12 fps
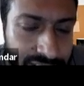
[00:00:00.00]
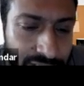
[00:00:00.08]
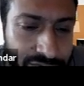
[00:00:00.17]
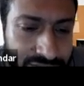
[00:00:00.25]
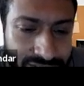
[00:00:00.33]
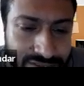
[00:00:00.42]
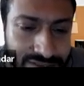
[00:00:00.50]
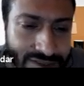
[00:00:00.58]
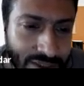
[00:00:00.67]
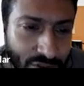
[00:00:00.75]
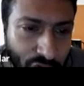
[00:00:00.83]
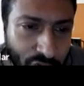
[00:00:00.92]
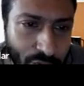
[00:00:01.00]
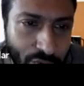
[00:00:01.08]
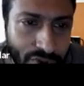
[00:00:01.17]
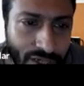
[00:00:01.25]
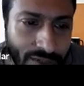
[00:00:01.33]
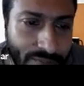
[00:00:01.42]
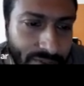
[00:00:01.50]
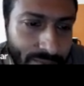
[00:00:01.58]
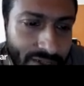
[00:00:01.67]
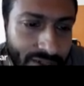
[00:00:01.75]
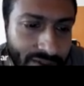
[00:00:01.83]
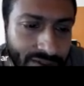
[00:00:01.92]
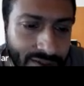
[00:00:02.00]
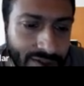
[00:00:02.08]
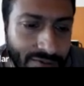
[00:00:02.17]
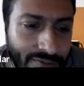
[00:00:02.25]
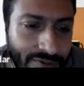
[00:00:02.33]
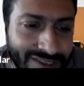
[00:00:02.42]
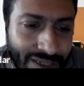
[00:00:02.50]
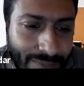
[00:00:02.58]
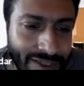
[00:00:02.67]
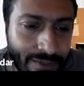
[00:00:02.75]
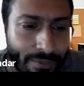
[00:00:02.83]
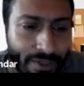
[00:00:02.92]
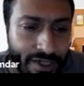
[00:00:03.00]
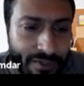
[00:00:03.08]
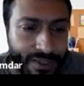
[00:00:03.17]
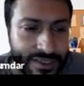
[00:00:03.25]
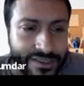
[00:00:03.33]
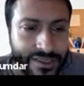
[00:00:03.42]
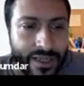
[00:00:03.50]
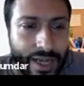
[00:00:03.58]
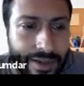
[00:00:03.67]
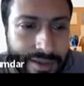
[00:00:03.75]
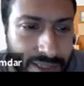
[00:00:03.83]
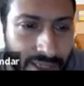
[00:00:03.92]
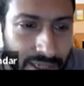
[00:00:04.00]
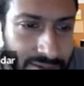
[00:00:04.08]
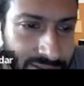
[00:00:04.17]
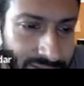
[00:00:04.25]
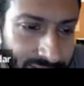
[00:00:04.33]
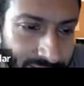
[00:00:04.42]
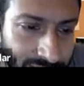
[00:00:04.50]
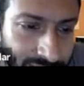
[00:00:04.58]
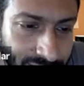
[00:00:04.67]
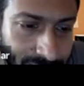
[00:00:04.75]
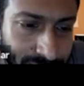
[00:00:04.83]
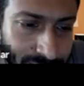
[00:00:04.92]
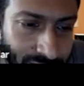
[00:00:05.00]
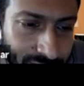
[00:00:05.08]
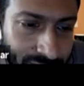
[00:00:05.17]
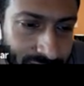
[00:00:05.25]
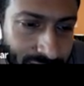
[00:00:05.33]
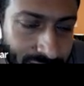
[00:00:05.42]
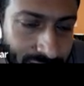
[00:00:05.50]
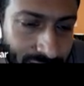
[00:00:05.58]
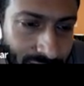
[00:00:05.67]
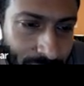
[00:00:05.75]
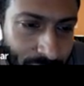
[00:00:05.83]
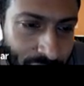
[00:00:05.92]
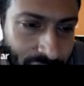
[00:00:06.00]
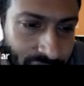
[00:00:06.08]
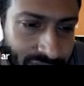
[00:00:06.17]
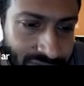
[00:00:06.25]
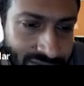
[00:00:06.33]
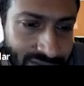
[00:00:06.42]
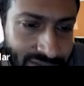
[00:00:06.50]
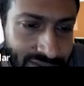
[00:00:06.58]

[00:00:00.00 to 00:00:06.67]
Now, this is a notebook I prepared for some other purpose, I will, I will, uh, you know, upload this.